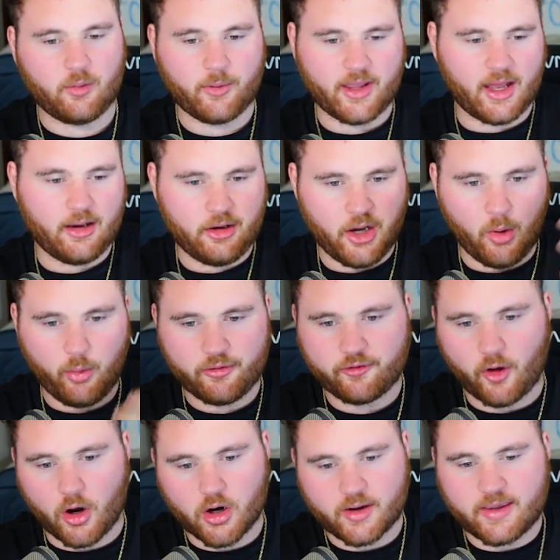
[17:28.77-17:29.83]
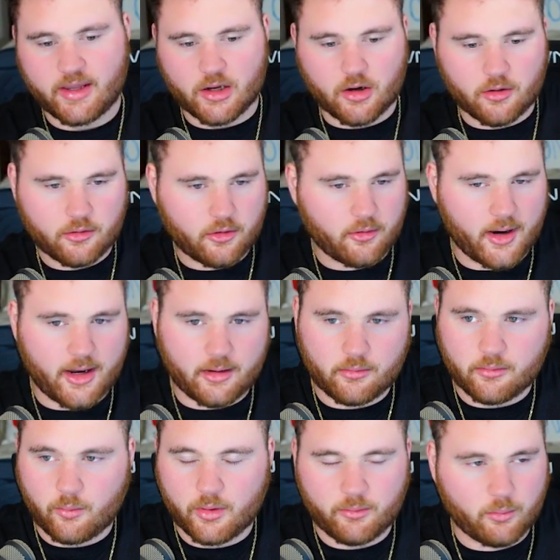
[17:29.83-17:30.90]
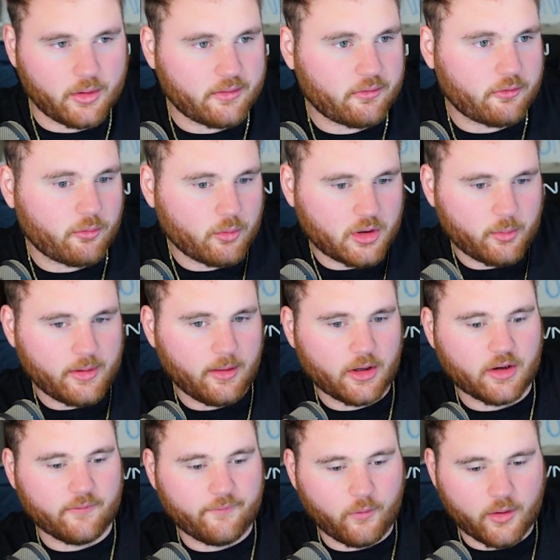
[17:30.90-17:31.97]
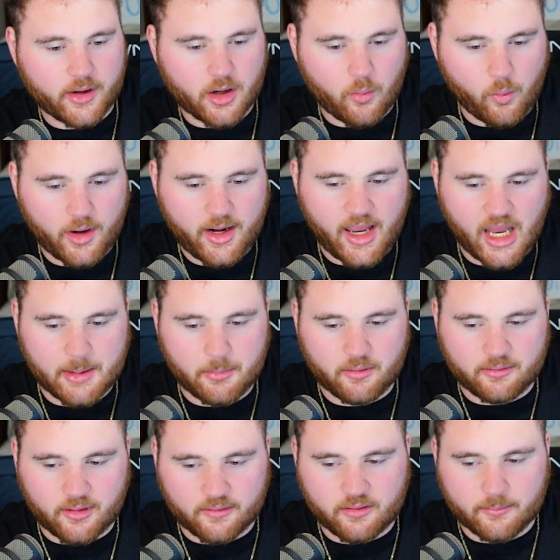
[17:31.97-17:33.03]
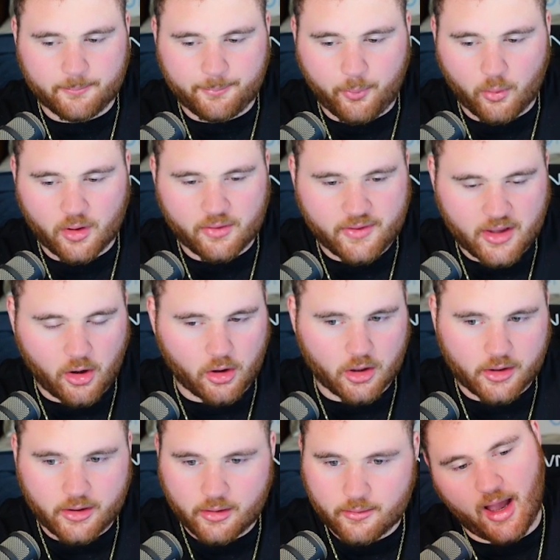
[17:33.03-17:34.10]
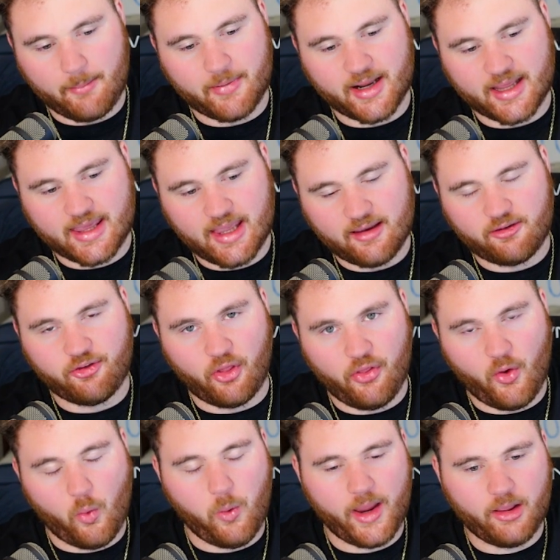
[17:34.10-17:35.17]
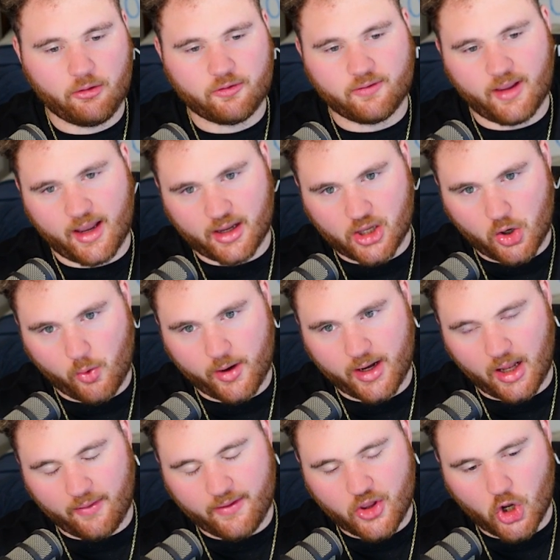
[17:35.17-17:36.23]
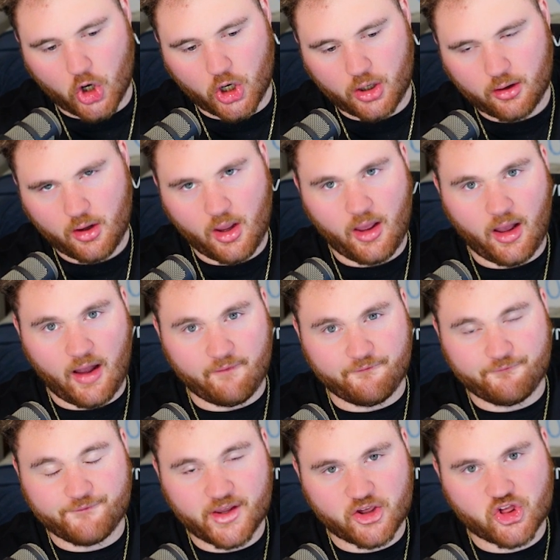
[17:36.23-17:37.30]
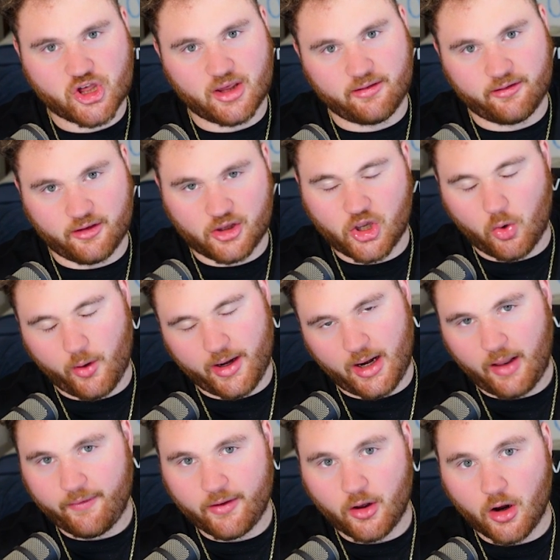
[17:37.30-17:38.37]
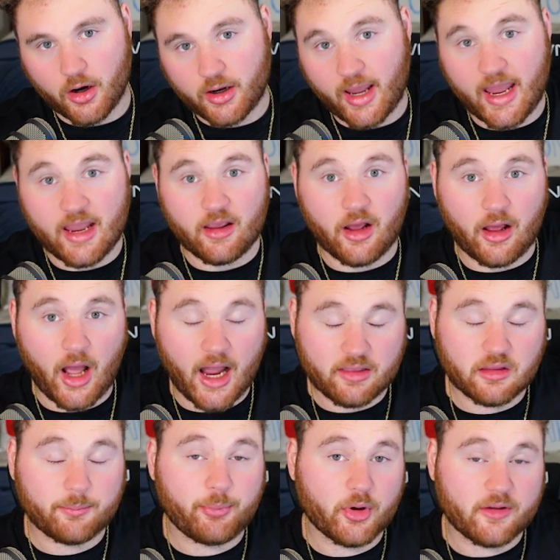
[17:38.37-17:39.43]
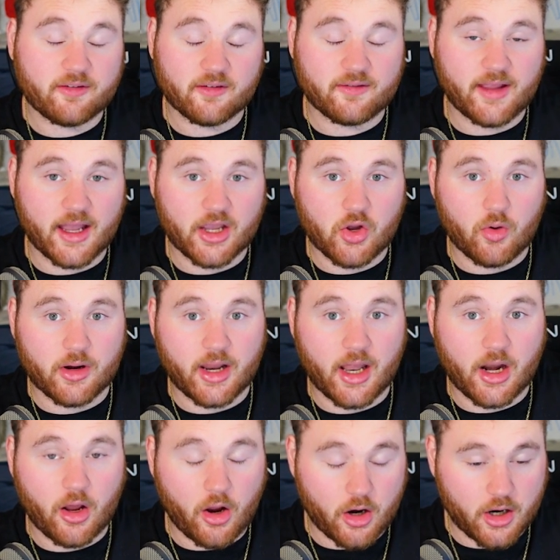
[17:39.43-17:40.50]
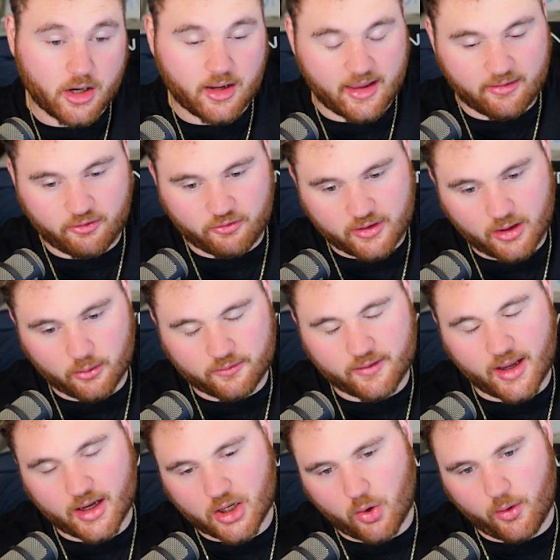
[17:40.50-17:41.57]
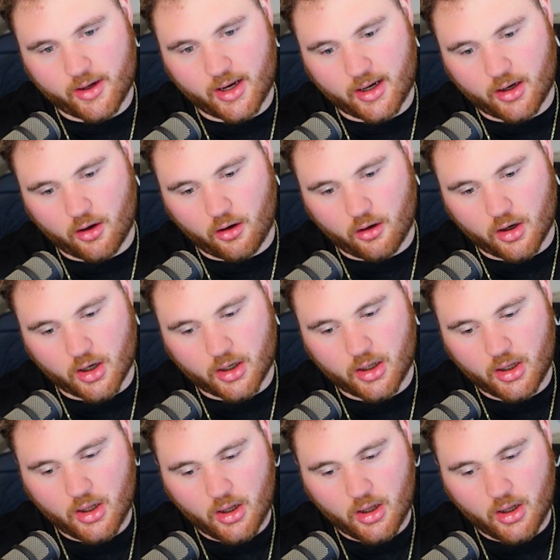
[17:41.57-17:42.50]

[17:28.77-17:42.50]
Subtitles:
We got Noah's Ark here. Great. What are we looking for here? What animal doesn't board the ark? I'm gonna guess the whale's not going on the ark. A fish isn't going on the ark. A octopus is not going on an ark. A seal's not going on an ark.